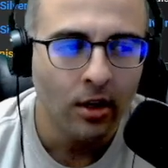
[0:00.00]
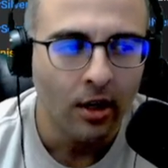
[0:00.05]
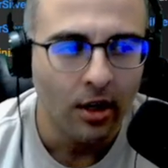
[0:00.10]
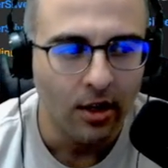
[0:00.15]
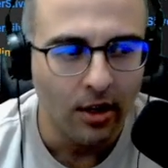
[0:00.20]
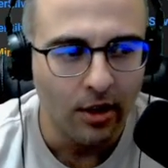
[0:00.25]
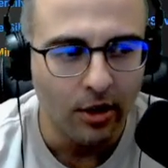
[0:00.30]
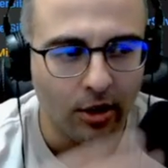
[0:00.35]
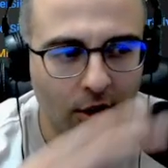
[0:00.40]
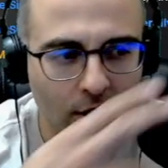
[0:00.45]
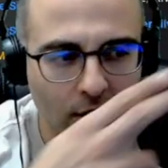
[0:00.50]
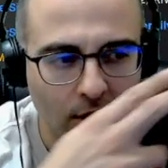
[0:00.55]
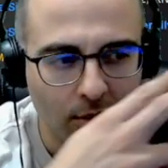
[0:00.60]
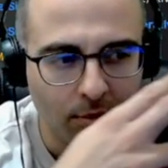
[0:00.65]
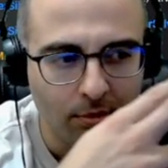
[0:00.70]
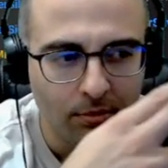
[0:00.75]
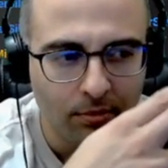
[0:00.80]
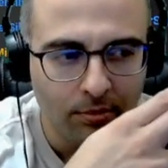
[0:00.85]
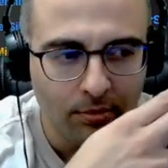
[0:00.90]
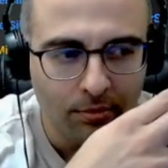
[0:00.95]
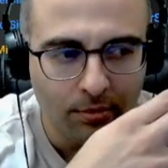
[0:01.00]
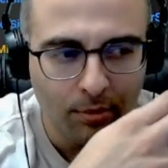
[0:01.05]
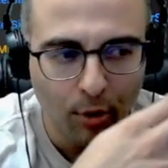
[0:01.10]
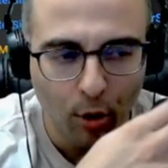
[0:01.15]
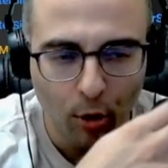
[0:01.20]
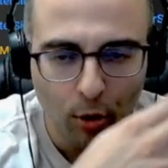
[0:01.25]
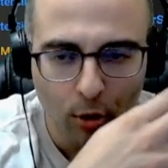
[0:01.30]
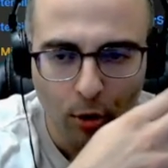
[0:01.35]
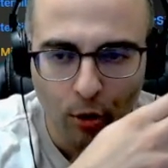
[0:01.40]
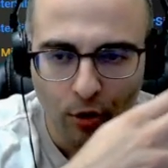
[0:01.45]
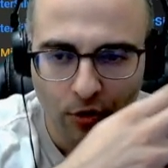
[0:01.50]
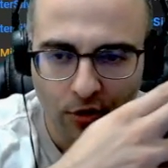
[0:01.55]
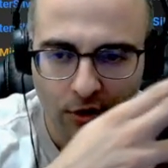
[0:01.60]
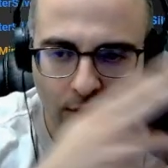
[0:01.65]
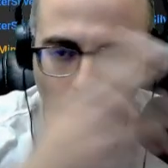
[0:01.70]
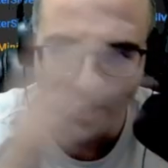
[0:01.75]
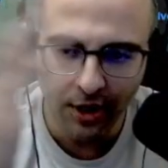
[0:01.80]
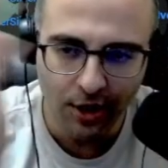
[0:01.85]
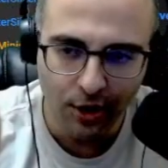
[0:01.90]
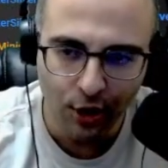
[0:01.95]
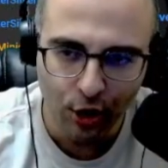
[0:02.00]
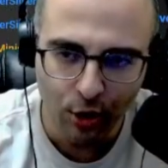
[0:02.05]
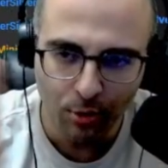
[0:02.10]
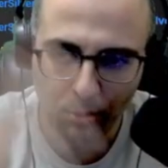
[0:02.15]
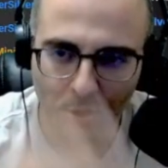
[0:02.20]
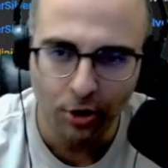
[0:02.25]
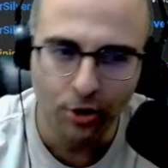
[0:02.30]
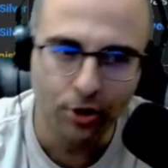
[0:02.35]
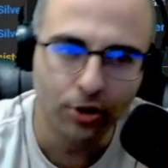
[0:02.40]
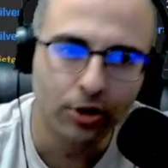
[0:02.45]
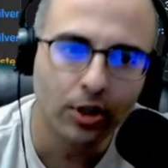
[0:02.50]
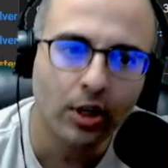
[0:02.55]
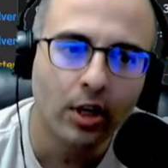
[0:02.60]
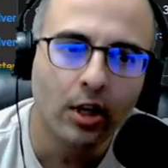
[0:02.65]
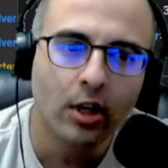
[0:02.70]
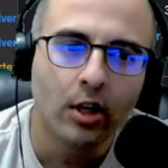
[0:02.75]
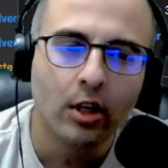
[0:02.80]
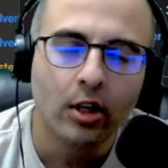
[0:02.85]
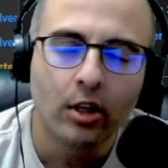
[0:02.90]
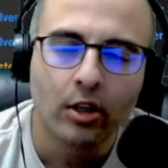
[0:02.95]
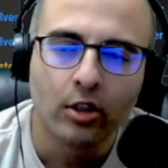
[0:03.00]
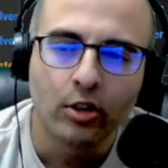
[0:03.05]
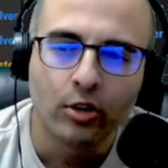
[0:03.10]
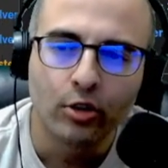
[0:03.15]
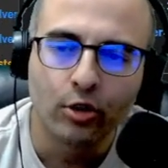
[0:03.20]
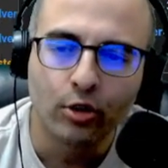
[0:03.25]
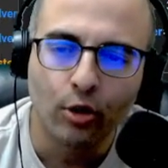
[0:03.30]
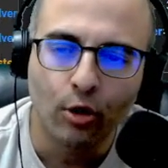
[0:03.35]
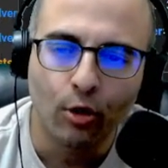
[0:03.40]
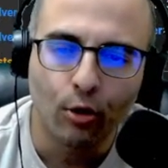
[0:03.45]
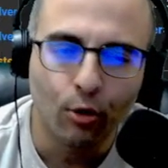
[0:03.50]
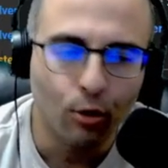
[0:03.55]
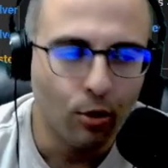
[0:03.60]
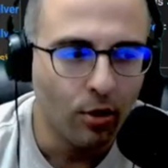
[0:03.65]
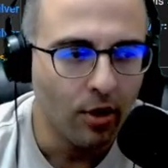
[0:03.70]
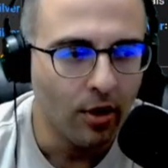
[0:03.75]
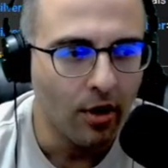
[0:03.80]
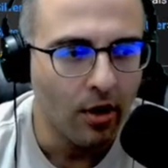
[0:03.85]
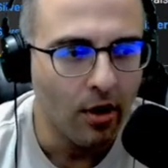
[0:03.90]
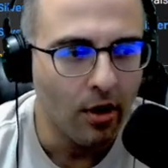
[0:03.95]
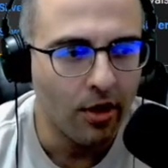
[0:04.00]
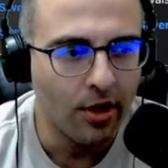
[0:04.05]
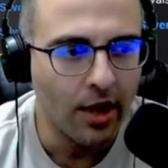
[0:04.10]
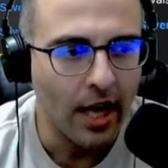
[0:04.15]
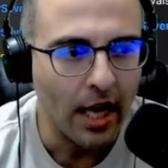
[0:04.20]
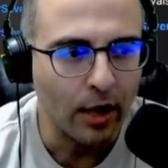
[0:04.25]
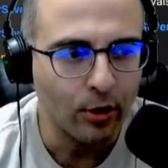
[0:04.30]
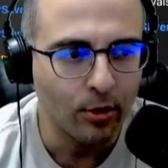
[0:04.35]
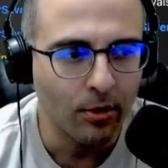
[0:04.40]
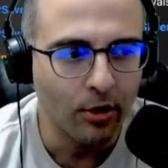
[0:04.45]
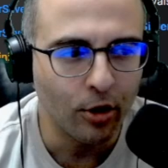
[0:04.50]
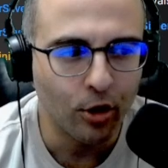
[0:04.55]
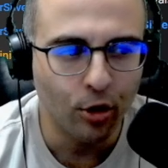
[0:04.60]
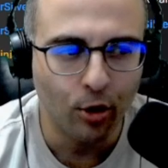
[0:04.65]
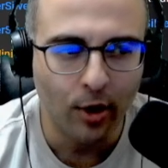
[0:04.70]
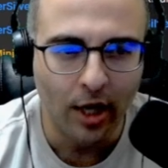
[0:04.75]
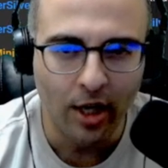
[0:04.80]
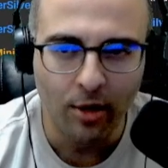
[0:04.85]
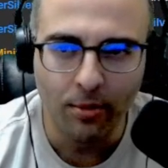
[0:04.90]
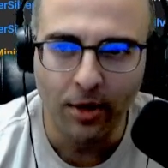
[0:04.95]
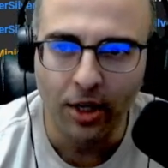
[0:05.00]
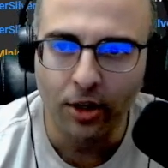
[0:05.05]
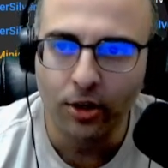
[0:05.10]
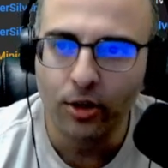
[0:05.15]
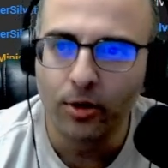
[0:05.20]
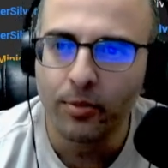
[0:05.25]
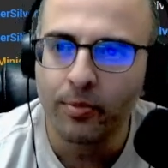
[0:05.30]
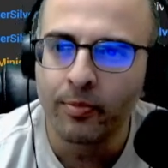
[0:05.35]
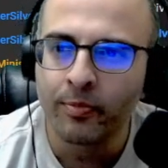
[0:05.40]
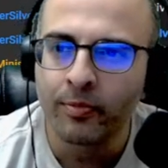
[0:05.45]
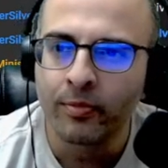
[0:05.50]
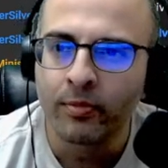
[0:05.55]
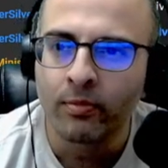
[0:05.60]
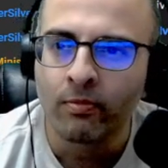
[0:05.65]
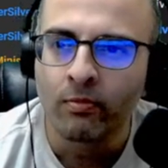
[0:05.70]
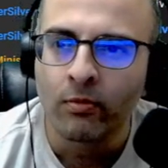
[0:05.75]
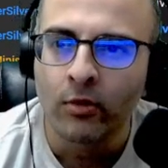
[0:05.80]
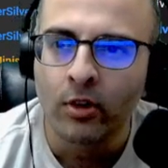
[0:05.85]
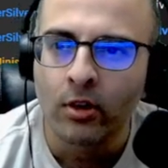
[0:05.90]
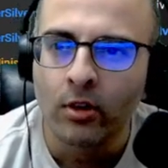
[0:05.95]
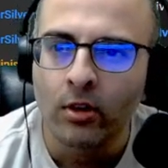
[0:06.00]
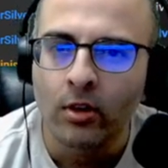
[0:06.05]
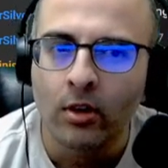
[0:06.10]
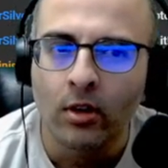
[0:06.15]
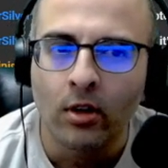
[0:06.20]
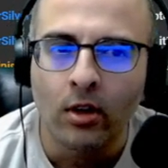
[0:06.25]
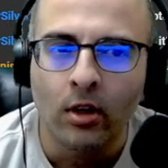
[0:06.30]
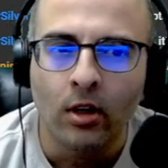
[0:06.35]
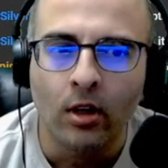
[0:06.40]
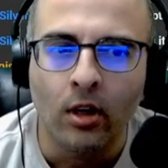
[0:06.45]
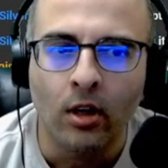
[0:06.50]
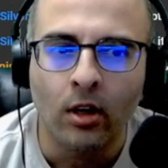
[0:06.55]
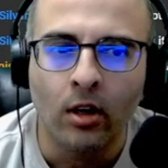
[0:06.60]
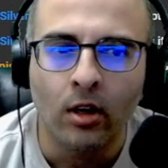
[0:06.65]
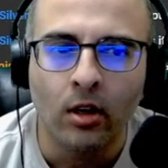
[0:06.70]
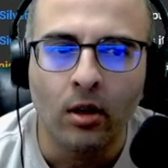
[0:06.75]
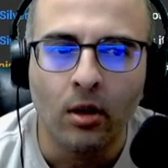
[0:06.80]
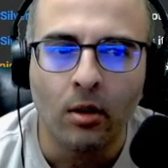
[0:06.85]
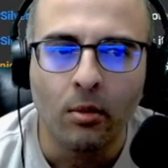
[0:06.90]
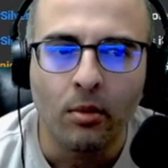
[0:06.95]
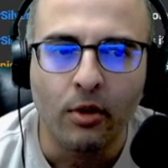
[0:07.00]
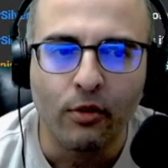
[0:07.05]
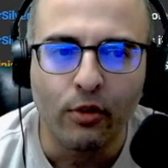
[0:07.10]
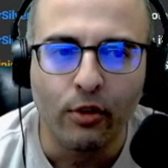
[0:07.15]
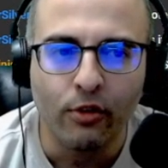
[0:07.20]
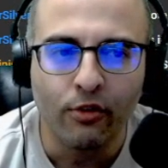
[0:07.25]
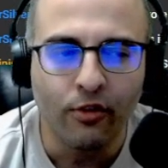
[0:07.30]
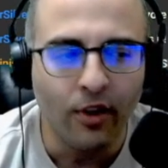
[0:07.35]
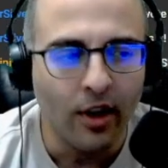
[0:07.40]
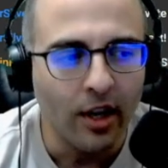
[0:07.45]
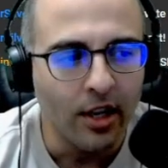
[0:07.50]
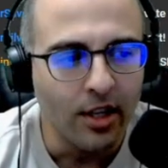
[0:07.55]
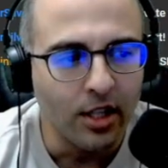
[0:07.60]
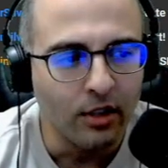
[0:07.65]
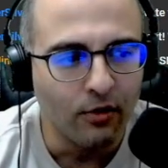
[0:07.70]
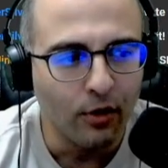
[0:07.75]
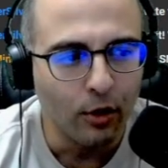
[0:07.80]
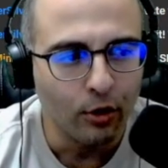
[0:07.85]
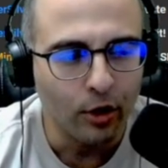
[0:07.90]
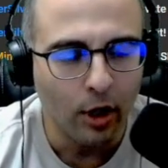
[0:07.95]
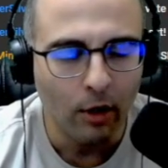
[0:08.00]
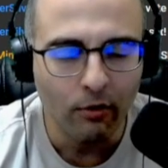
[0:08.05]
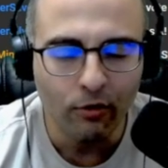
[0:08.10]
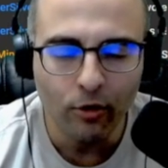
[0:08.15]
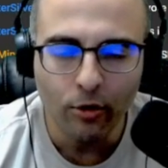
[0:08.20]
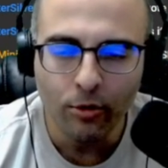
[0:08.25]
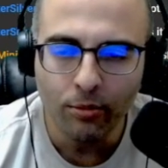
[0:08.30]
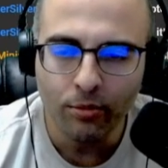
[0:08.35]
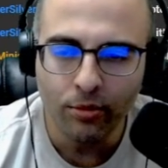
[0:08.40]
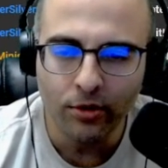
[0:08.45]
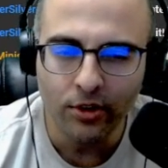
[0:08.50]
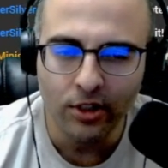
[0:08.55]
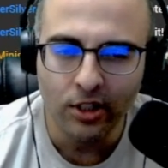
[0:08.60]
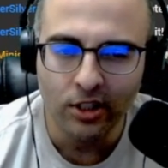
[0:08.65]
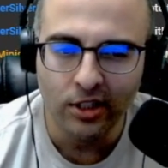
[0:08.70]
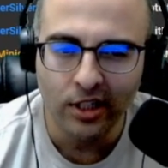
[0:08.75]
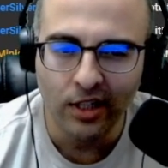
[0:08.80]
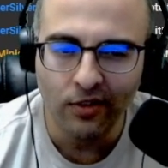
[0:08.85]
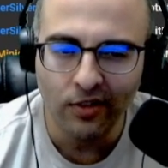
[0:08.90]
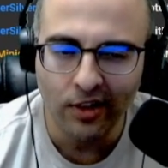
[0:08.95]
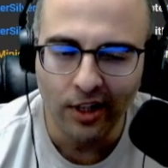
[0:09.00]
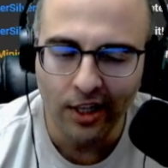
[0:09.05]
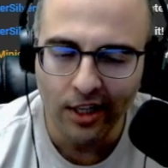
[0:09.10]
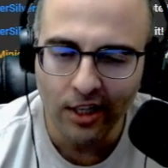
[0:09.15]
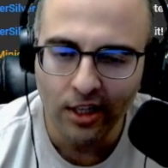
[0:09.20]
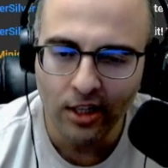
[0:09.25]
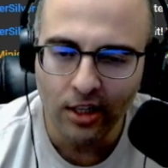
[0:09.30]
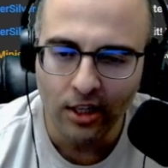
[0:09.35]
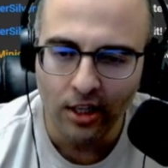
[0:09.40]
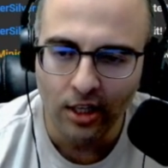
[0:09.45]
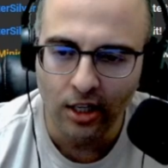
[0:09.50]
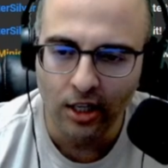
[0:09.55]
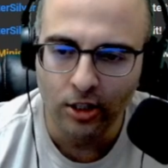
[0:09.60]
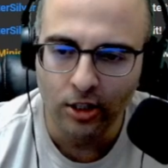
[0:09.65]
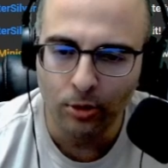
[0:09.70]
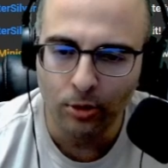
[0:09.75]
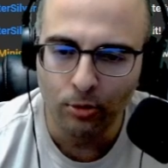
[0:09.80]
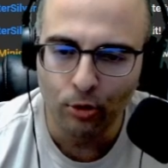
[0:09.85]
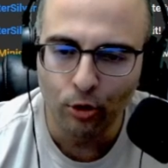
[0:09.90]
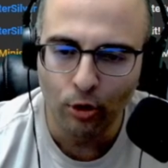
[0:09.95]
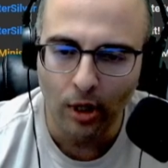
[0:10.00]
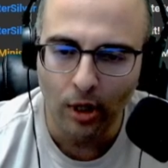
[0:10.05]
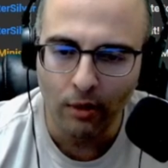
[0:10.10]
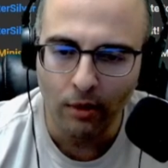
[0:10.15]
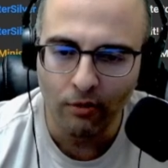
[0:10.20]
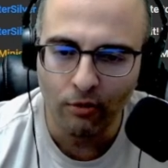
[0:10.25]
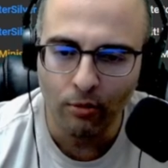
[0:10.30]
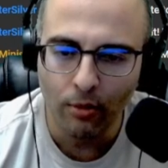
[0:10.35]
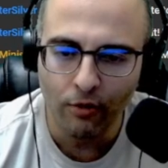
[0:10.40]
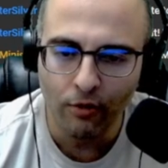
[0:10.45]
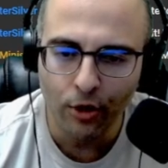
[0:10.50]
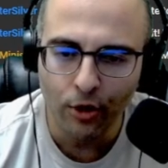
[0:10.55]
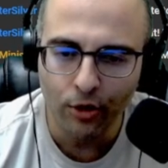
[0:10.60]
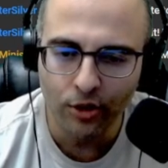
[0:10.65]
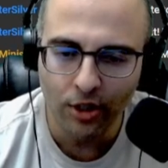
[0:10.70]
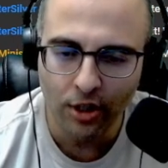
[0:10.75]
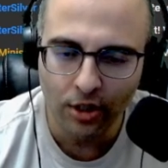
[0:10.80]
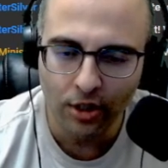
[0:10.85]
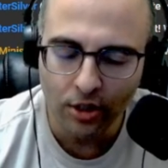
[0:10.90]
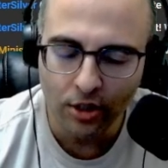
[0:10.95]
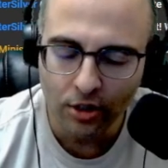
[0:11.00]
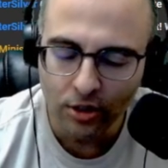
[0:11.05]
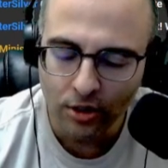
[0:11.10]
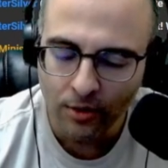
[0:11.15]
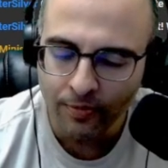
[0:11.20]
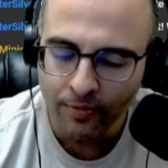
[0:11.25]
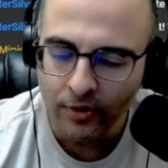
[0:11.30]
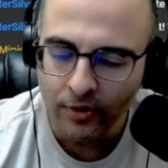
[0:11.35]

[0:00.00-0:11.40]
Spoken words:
and the poll overlay disappears. So that is what I'm going to show you how to make. If you find these videos helpful, please leave a like and subscribe for more videos like these.